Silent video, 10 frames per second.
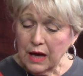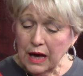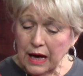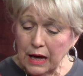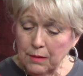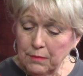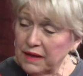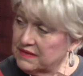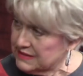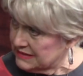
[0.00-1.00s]

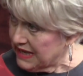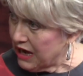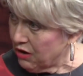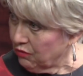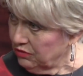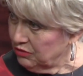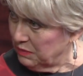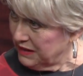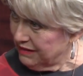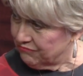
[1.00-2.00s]
and this is how you
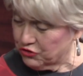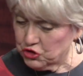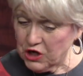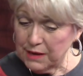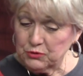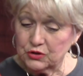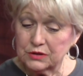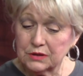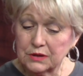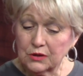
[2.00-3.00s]
begin, first
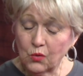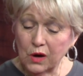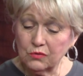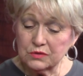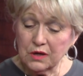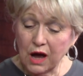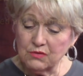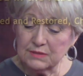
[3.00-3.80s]
chapter. Quote, I was